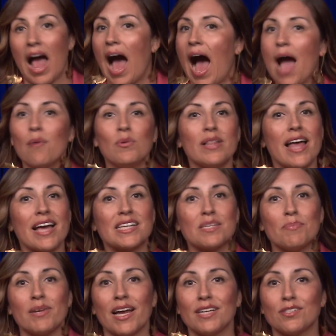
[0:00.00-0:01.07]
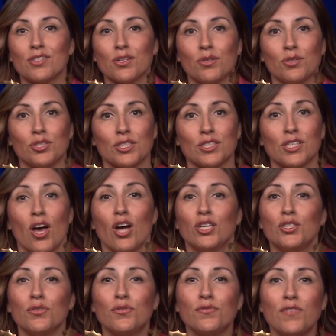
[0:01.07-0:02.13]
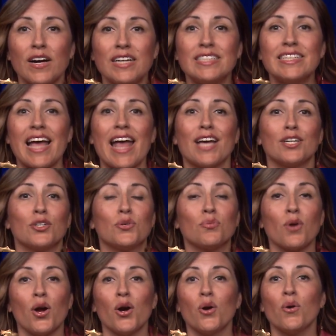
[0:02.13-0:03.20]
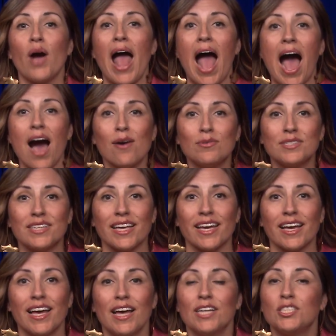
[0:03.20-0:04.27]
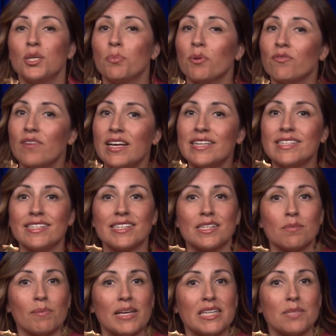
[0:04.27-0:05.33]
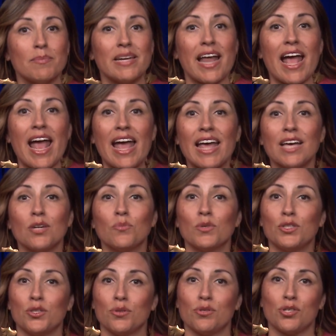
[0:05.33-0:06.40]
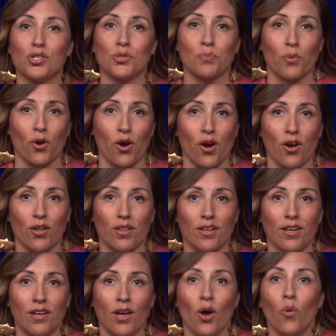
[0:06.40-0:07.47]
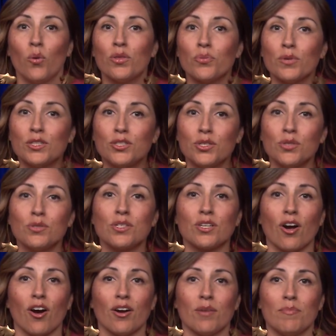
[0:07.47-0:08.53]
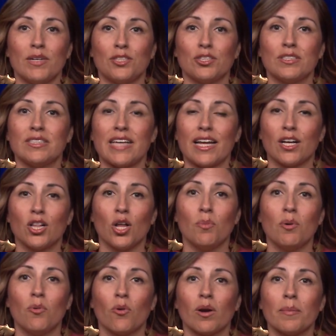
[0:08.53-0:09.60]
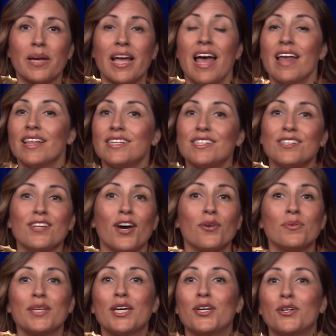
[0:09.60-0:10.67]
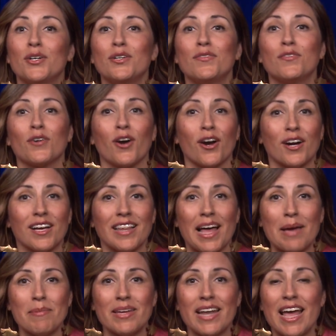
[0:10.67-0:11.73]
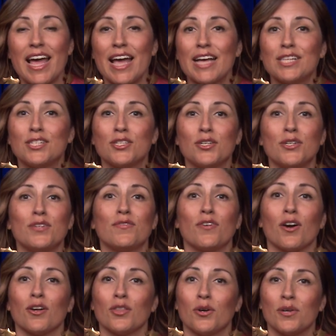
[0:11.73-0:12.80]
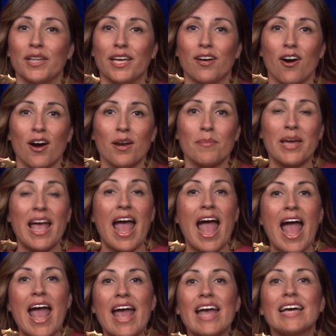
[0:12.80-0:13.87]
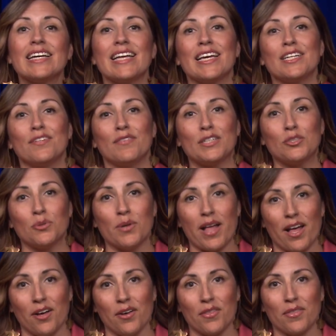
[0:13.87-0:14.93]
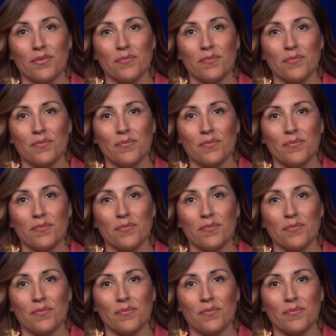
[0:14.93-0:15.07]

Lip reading: I will expedite solutions to fund and grow housing to prevent displacement and reduce sprawl. With reduced car emissions and global warming, this is not only good for our climate, it's good for our local economy and individual health.